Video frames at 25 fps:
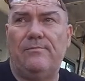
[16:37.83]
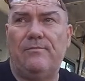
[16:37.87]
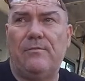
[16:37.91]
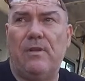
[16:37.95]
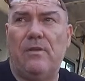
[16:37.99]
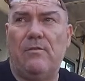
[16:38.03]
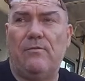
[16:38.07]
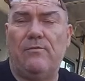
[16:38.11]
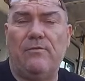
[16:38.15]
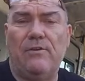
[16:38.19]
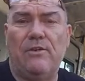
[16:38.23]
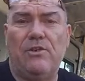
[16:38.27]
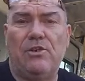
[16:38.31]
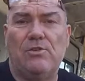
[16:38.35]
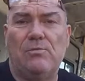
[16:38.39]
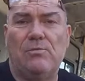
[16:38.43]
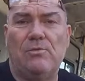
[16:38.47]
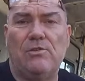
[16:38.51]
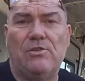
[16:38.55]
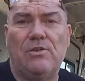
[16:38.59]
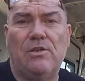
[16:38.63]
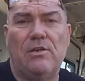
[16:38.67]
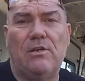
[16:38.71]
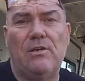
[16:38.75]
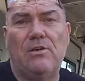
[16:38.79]
I'll finish with
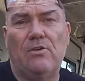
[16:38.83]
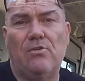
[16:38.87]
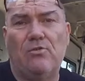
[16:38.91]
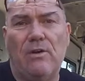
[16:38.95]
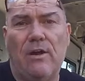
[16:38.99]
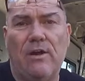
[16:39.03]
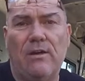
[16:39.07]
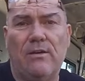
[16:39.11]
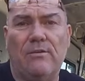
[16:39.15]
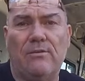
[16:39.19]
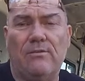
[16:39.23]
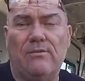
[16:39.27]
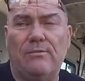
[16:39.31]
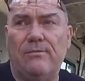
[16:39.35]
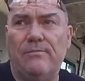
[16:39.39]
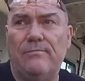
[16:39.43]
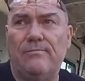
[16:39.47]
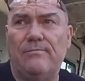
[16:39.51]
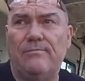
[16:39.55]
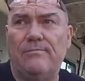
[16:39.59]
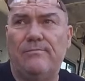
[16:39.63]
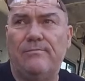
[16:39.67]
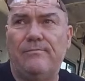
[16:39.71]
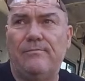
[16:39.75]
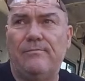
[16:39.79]
tea and crack on.
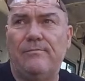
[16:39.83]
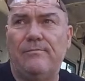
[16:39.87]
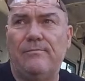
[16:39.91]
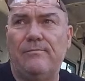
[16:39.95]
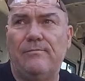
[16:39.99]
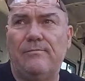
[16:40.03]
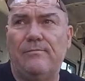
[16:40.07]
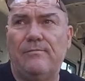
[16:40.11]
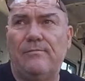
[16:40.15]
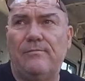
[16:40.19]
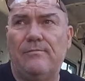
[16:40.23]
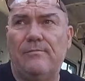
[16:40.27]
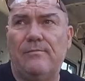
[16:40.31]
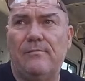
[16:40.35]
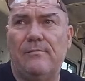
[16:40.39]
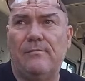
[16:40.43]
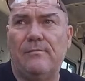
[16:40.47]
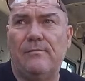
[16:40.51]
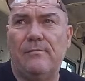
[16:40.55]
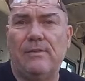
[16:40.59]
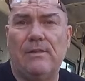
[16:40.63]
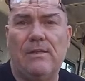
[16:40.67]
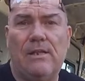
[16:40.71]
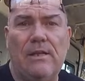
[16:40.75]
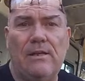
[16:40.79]

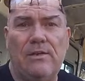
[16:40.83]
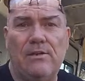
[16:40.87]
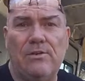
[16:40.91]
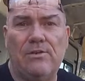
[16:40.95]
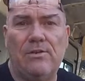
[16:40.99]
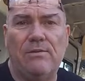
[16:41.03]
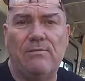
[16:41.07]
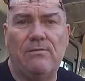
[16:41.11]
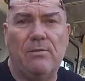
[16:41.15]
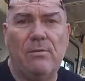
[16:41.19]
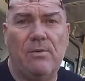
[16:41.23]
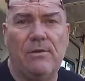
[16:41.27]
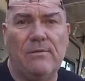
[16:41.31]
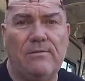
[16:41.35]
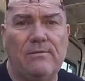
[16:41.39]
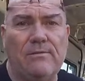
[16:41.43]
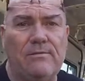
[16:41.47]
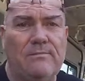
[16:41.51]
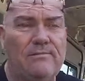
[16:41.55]
Laters, everyone.